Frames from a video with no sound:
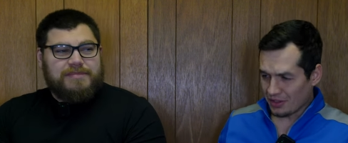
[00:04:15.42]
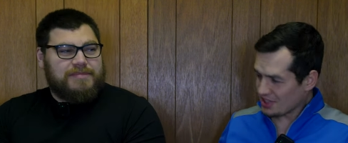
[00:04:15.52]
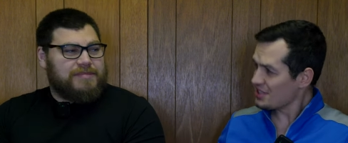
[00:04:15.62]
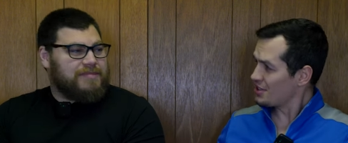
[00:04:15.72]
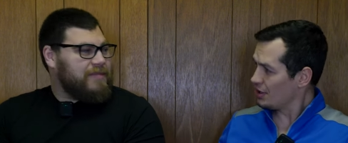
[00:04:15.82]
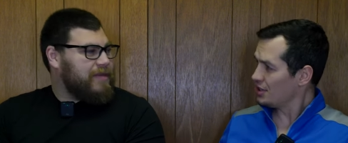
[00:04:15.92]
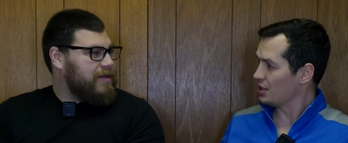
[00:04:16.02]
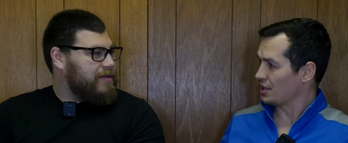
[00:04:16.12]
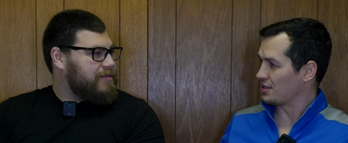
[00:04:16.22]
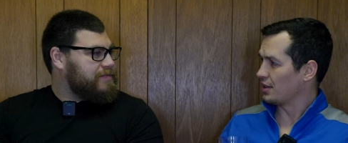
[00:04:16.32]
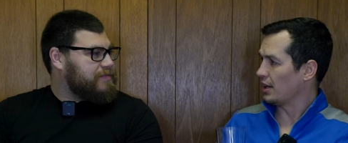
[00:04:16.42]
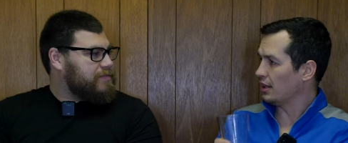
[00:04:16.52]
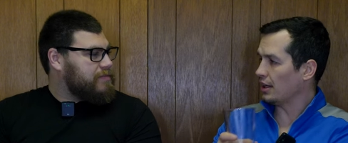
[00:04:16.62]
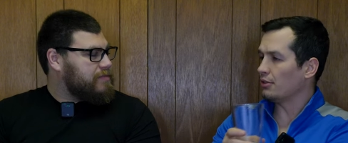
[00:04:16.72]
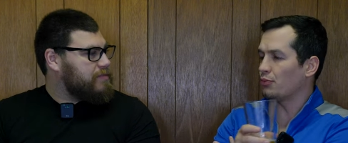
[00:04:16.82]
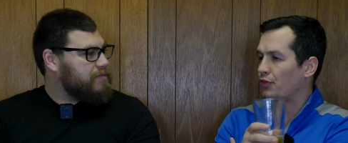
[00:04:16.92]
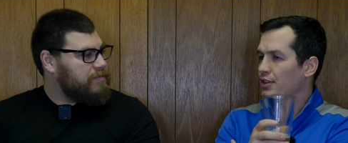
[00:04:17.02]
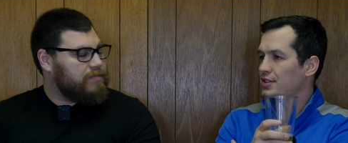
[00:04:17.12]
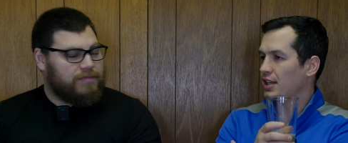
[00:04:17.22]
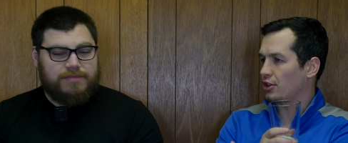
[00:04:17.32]
Speaker 1: This is delicious. It, it
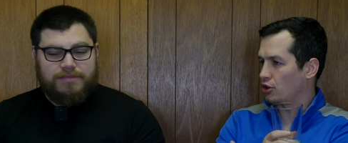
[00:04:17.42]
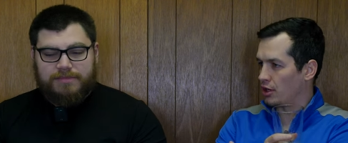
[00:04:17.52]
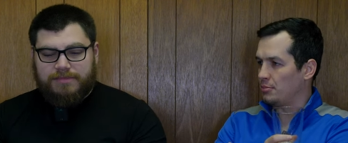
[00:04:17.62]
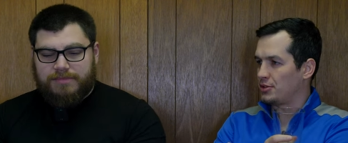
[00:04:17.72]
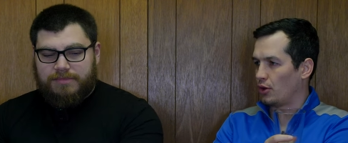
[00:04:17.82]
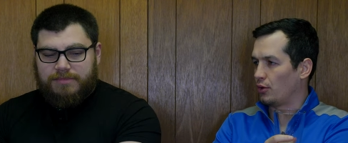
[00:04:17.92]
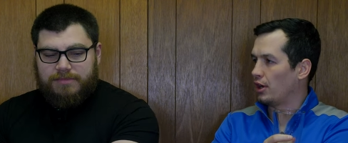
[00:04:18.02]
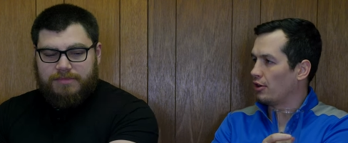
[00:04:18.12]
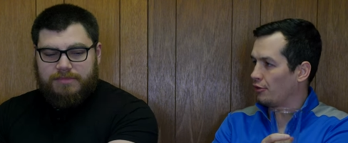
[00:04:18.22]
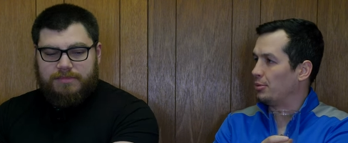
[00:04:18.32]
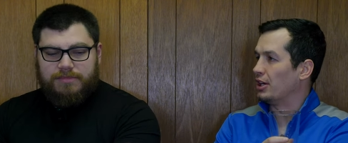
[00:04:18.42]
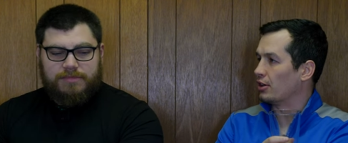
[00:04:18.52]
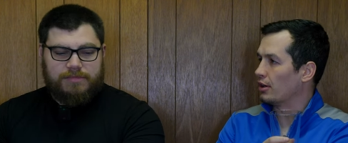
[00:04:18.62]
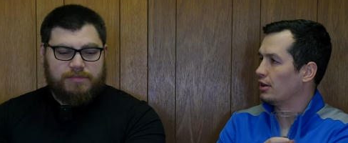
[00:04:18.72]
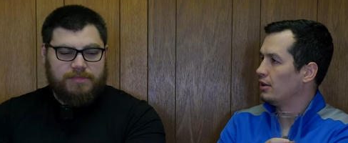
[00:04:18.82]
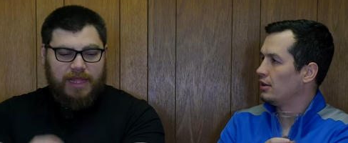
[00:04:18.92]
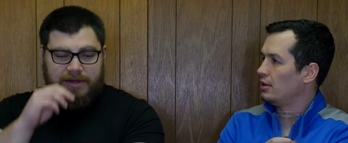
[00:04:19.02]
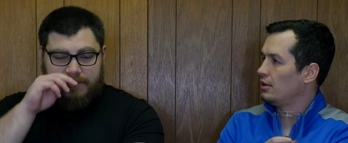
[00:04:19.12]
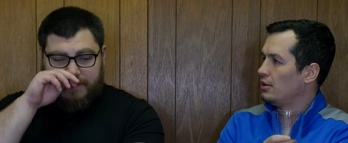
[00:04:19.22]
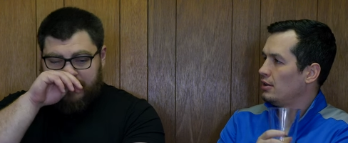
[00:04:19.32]
feels like the cream soda of beer.
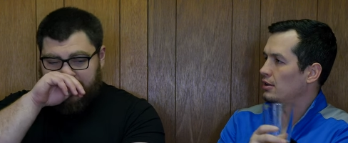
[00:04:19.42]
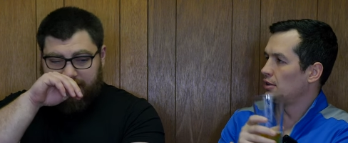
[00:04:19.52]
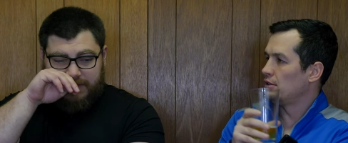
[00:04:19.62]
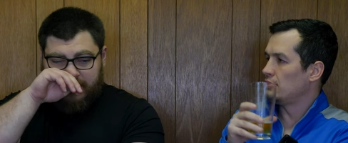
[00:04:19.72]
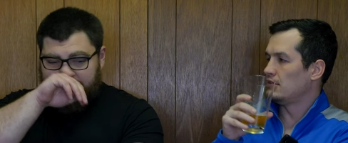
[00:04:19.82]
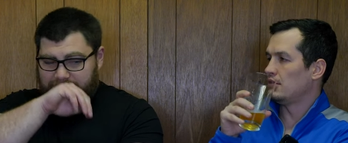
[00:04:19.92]
I don't even think it.